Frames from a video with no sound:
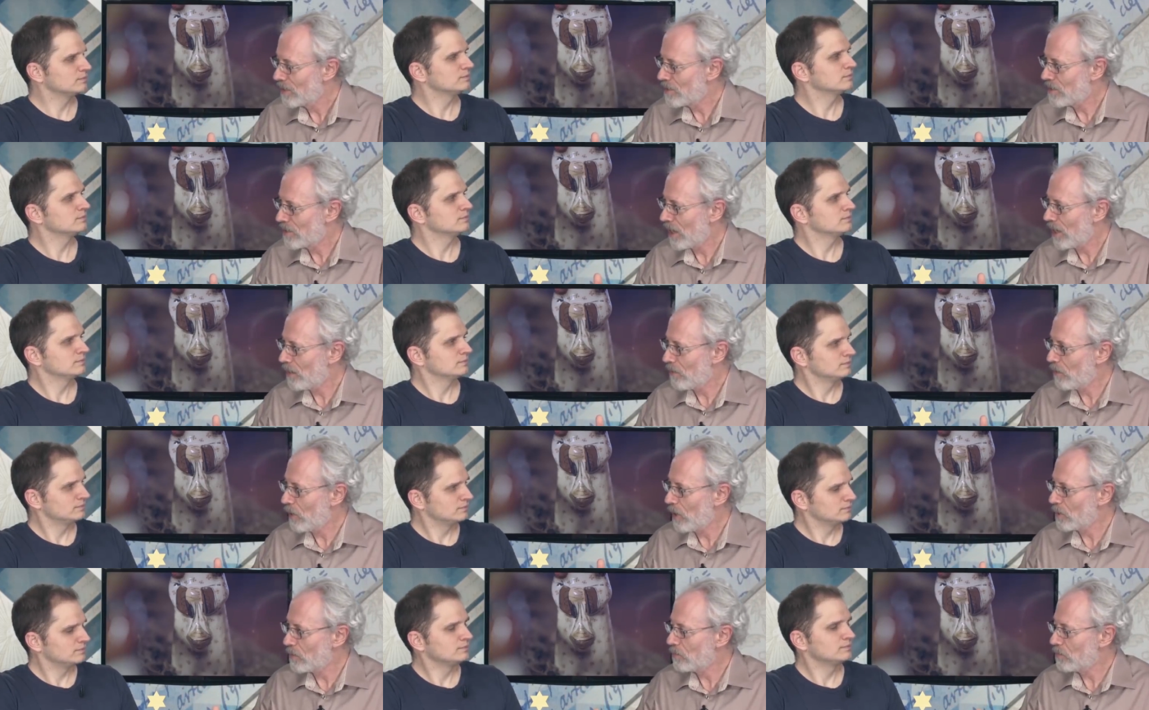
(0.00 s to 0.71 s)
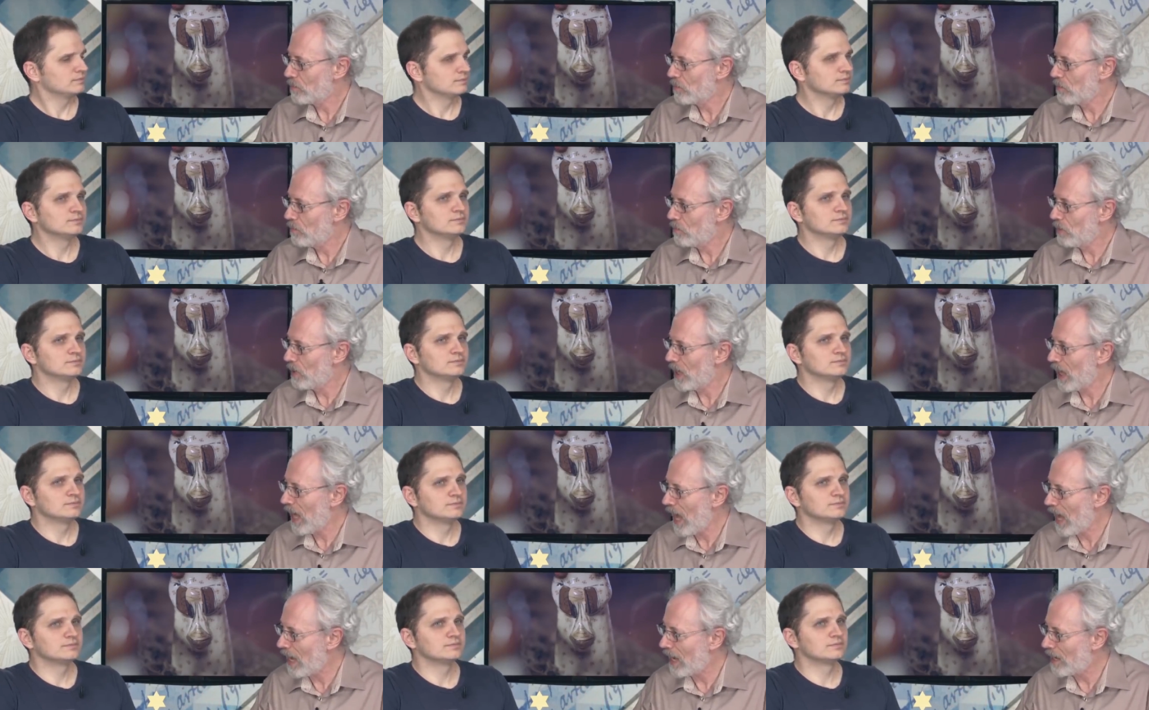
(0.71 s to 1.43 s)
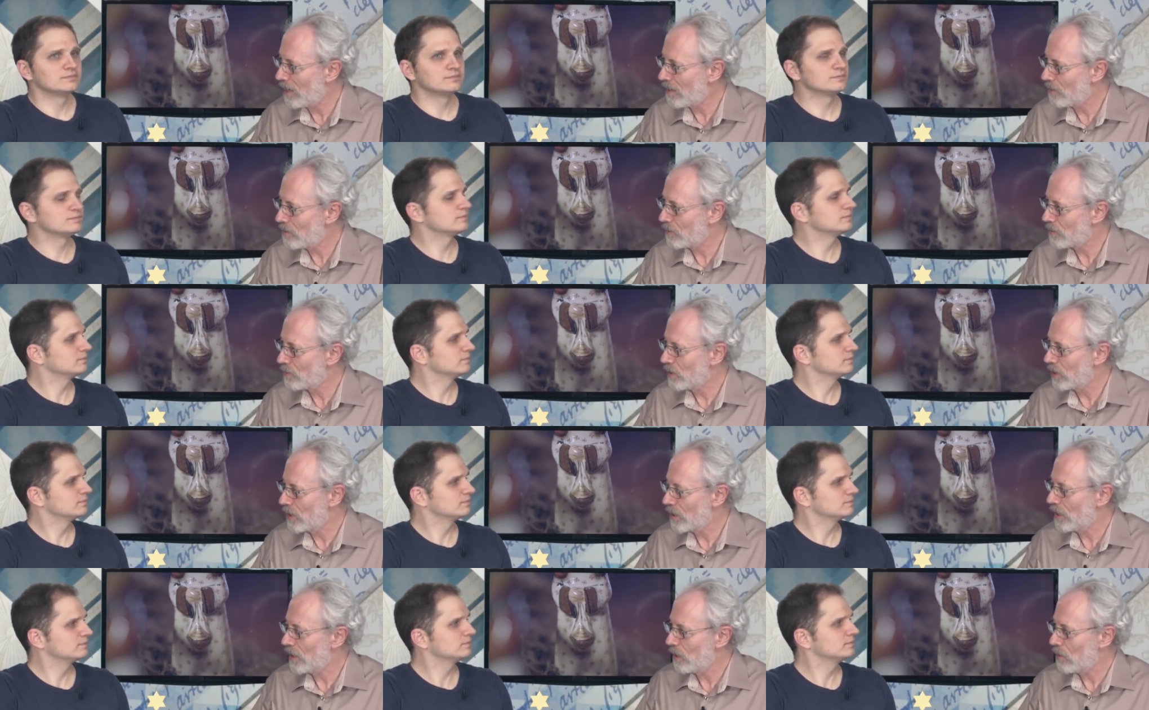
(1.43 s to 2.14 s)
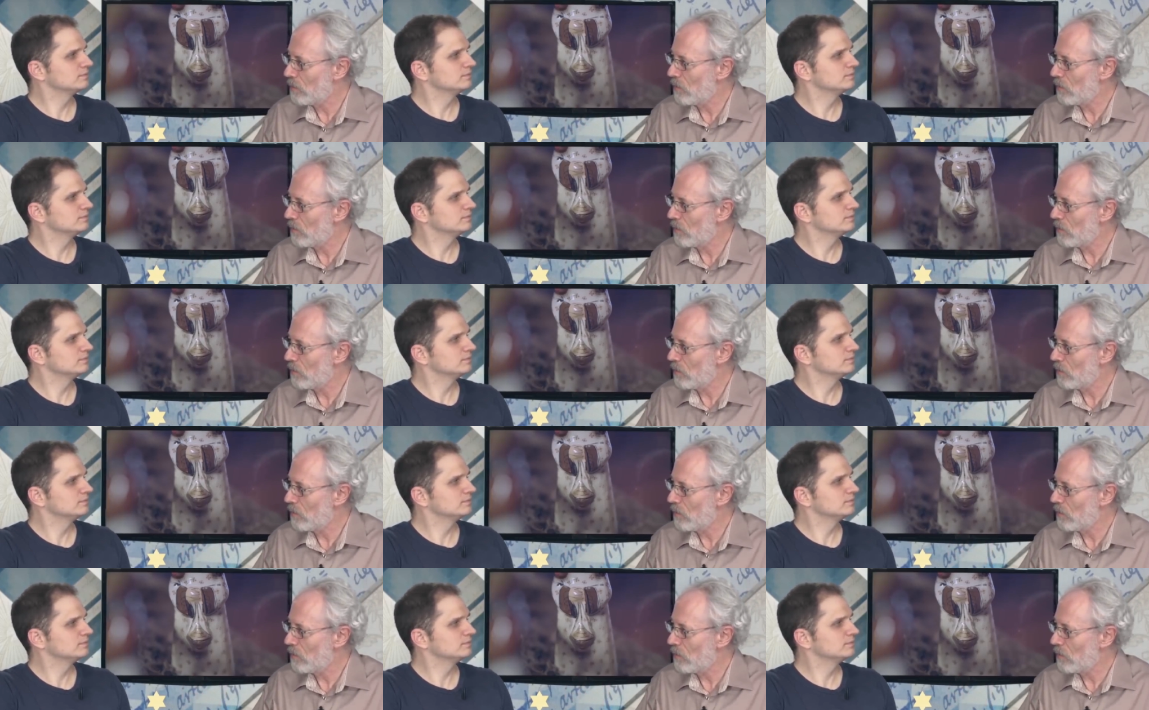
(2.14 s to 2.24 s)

Speaker 1: the state of our planet. It was really